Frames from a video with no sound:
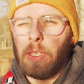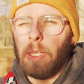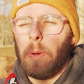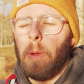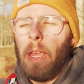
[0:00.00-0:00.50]
You
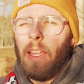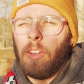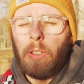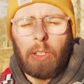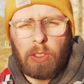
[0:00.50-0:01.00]
know,
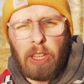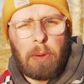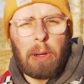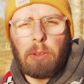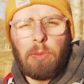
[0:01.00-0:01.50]
New Year's Day
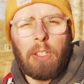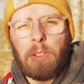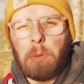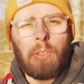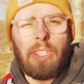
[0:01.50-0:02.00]
when I was
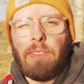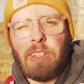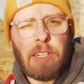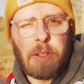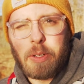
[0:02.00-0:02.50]
fishing, it was
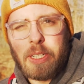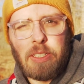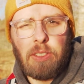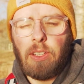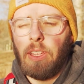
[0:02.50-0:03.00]
70 degrees.